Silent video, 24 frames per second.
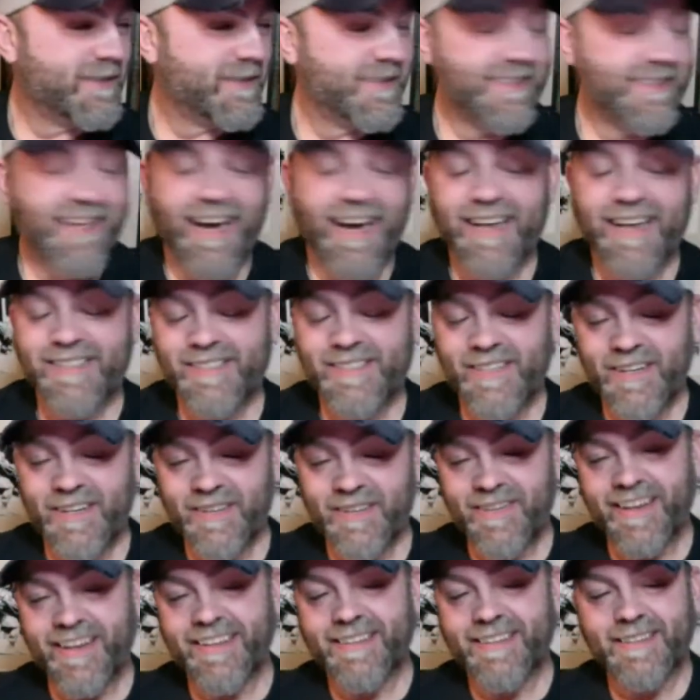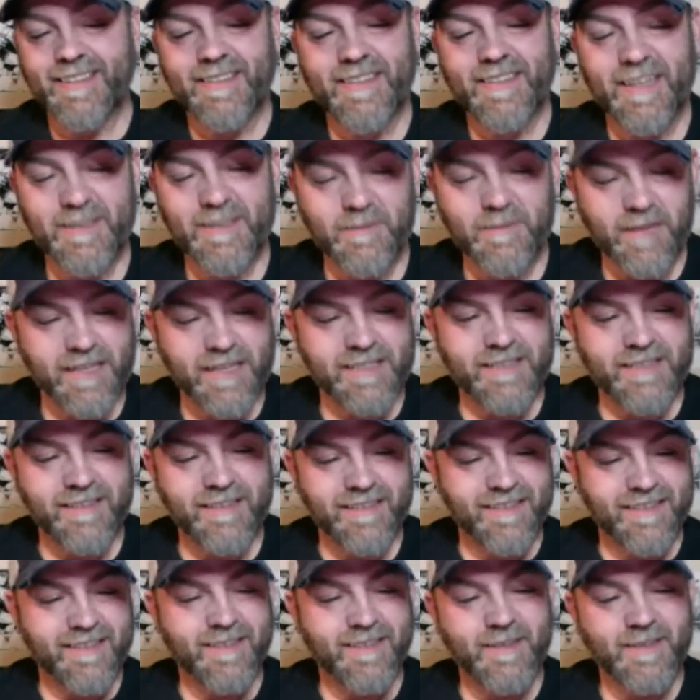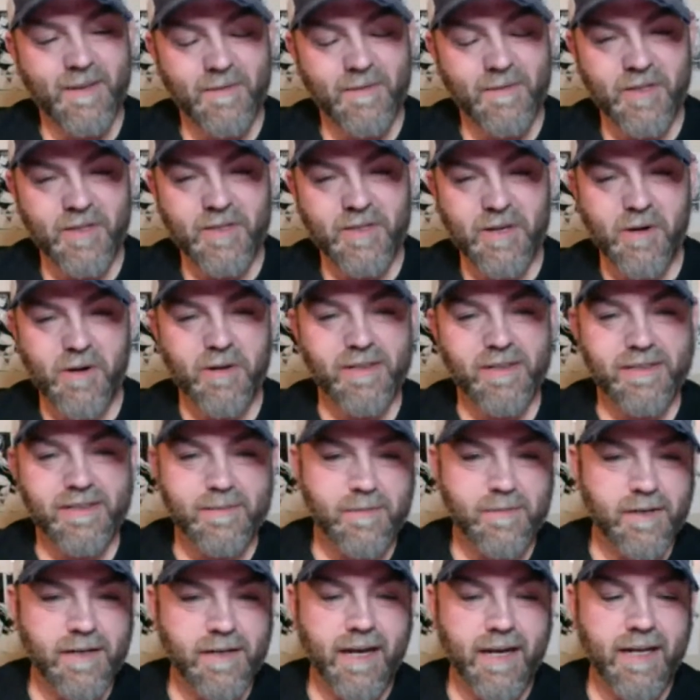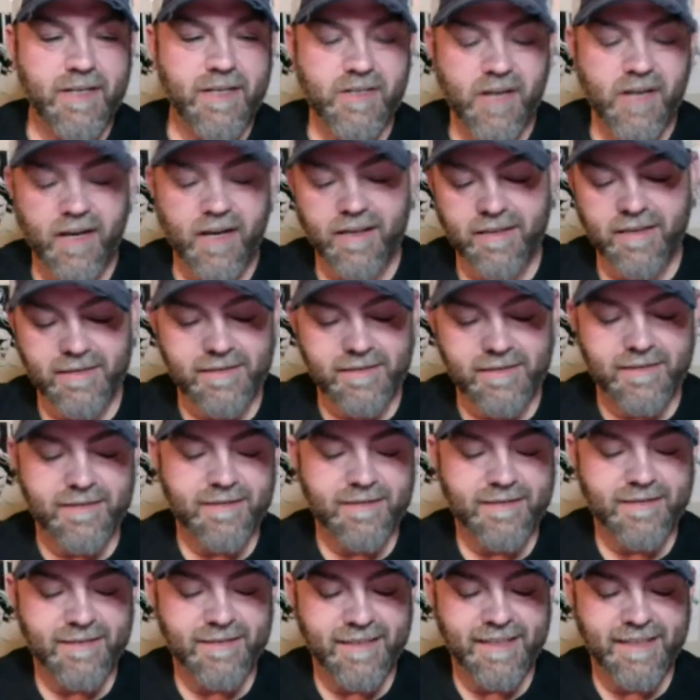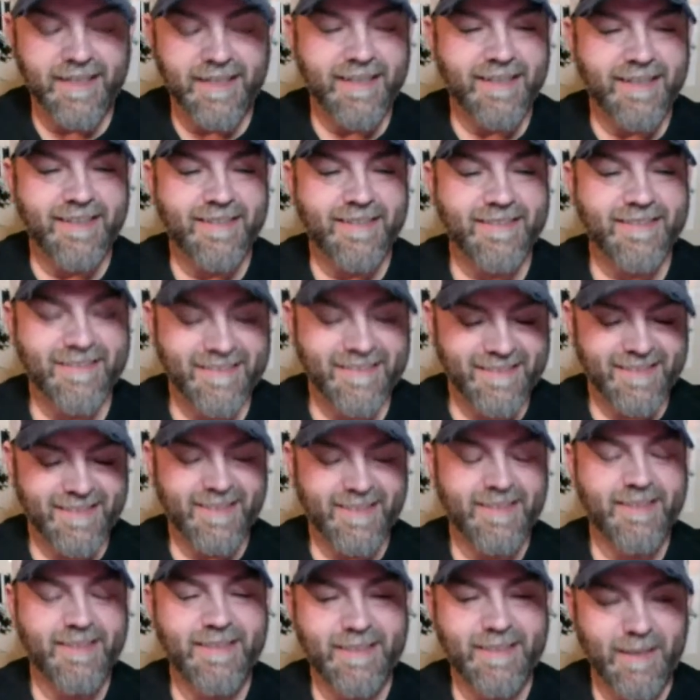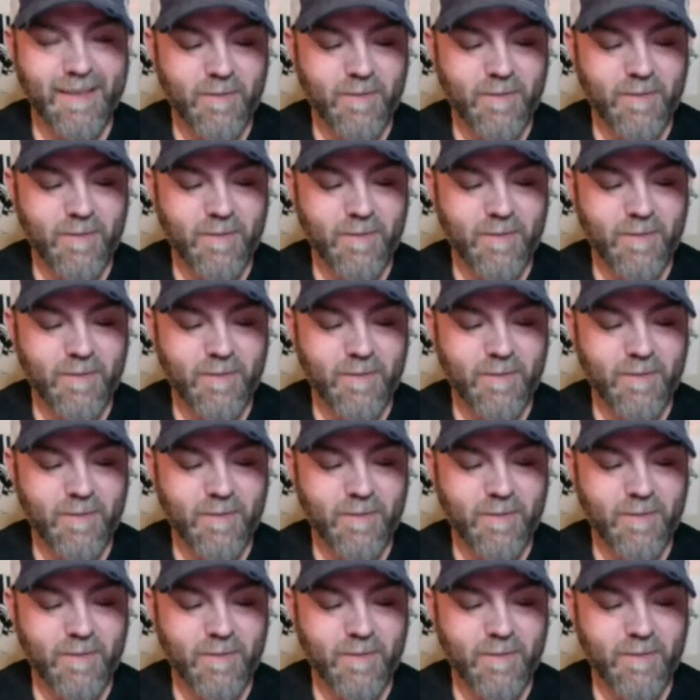no, it's good, man. Got some nice, good, good donuts, some good hot chocolates. Yeah, Tim